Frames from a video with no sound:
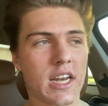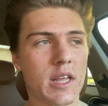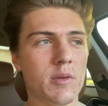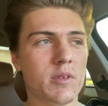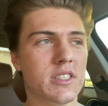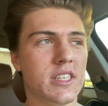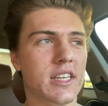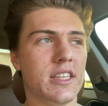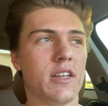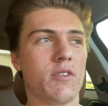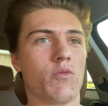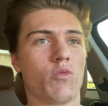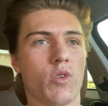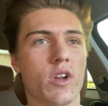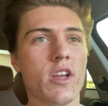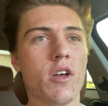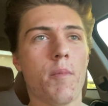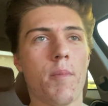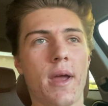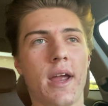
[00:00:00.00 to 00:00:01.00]
and he was saying that
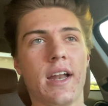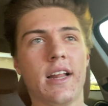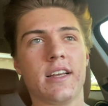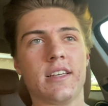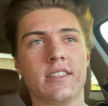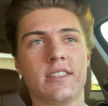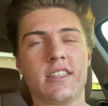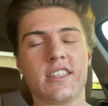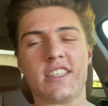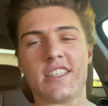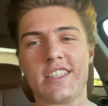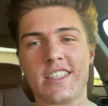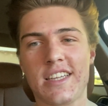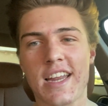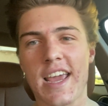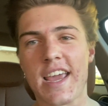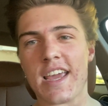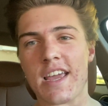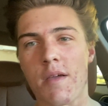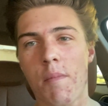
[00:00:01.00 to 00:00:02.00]
real betas
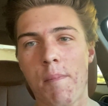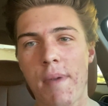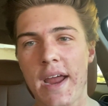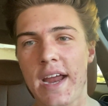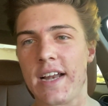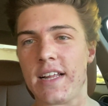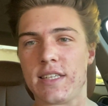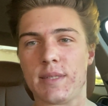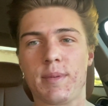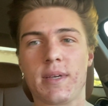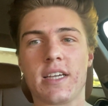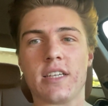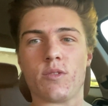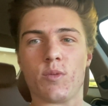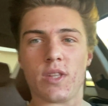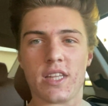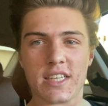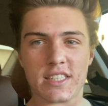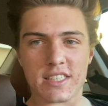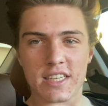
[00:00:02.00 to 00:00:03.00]
stay betas because
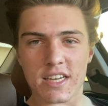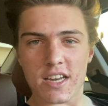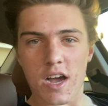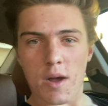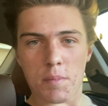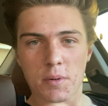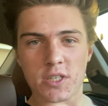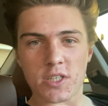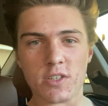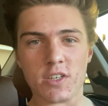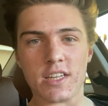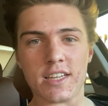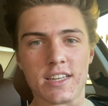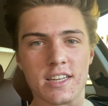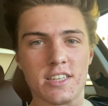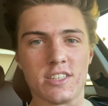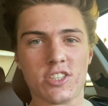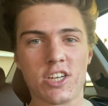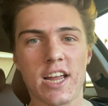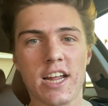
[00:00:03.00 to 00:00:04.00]
when they see an opportunity
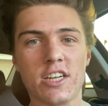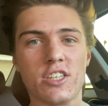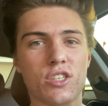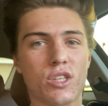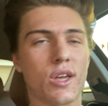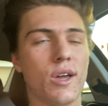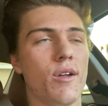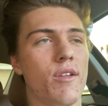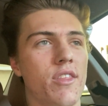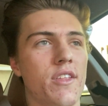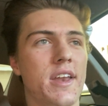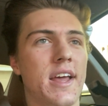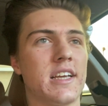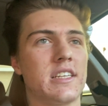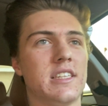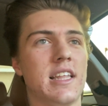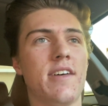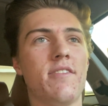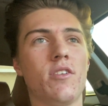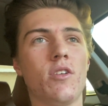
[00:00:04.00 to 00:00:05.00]
to change, to go to the
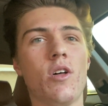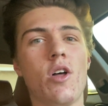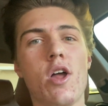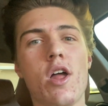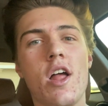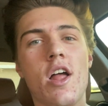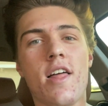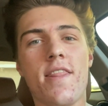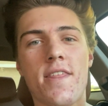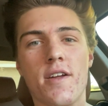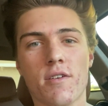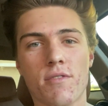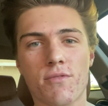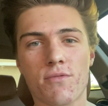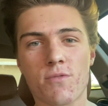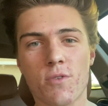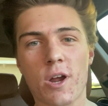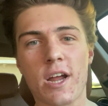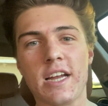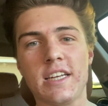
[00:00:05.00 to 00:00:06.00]
next level, they're
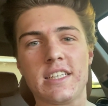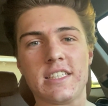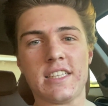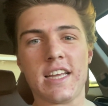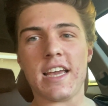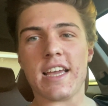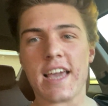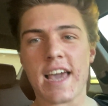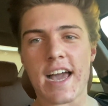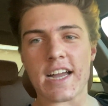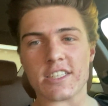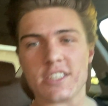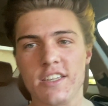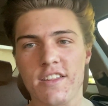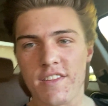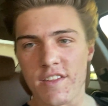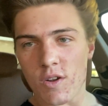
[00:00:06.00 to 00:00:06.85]
afraid to take action.